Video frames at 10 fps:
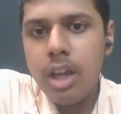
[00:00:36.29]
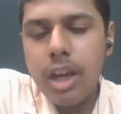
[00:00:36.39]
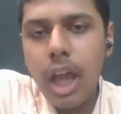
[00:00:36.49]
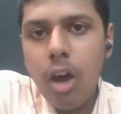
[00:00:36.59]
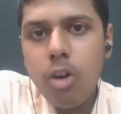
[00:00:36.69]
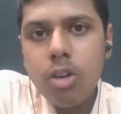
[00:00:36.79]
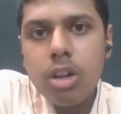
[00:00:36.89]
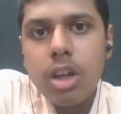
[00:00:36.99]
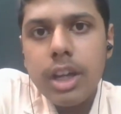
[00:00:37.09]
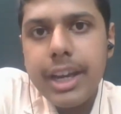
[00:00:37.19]
Now,
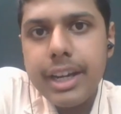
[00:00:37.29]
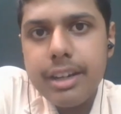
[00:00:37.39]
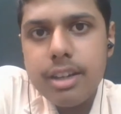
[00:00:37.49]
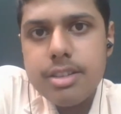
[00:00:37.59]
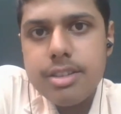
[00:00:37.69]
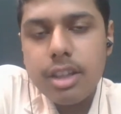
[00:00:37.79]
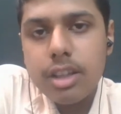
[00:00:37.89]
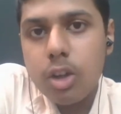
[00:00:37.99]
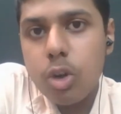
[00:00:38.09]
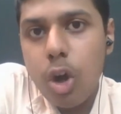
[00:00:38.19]
it is the
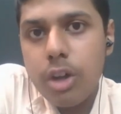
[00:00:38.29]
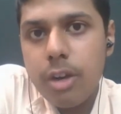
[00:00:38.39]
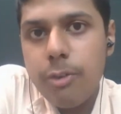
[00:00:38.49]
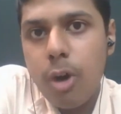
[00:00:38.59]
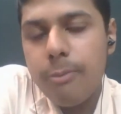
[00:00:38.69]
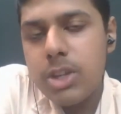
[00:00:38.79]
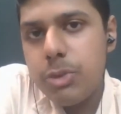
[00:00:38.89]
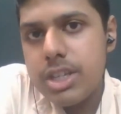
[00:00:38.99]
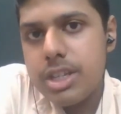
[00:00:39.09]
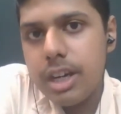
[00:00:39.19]
colonial form which we
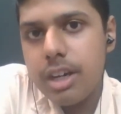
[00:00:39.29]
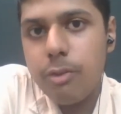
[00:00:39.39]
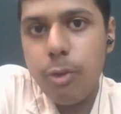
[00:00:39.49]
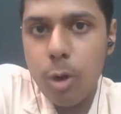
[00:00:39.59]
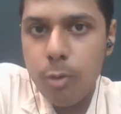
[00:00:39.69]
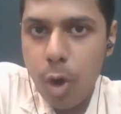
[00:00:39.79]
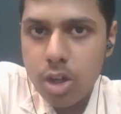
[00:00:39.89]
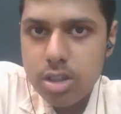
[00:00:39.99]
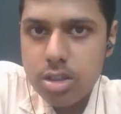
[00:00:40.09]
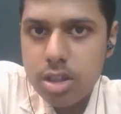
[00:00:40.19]
studied,
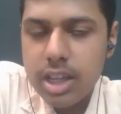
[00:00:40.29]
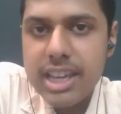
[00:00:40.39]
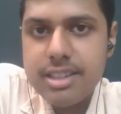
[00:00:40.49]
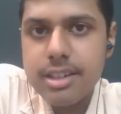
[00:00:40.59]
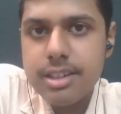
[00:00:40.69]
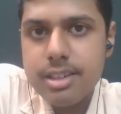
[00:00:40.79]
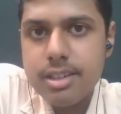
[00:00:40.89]
volvox, is its